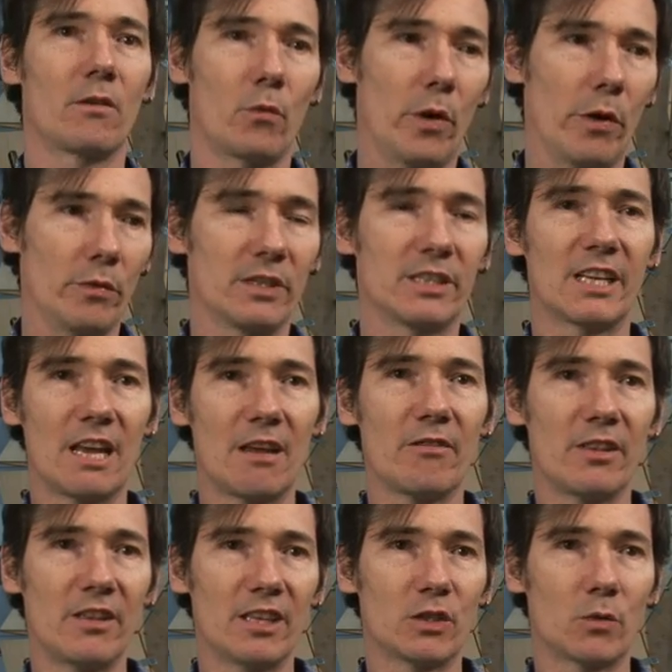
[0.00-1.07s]
receive
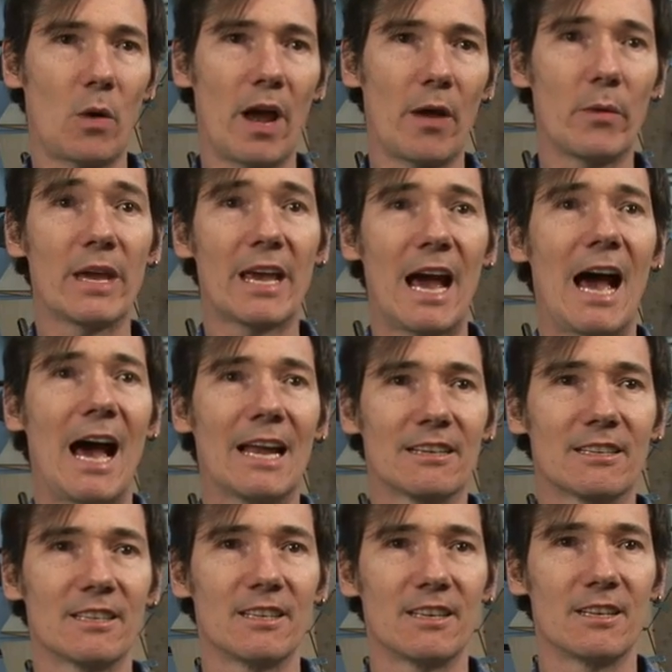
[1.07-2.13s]
in this way. We
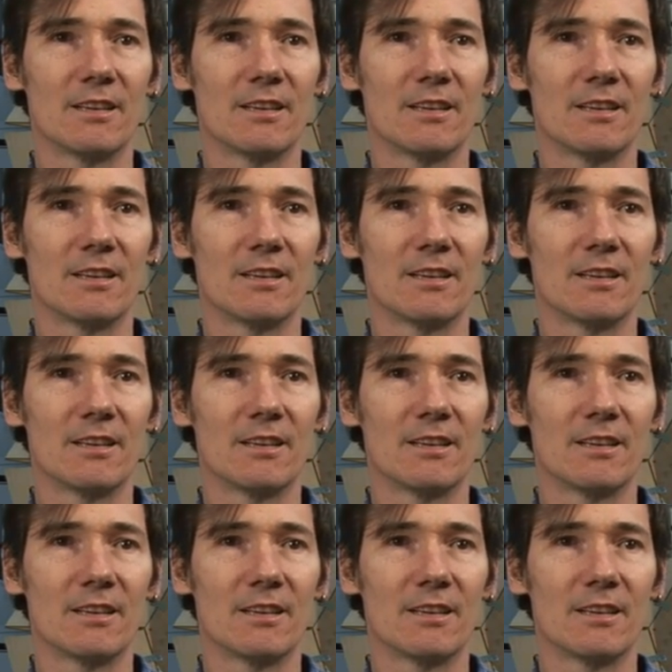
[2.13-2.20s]
can't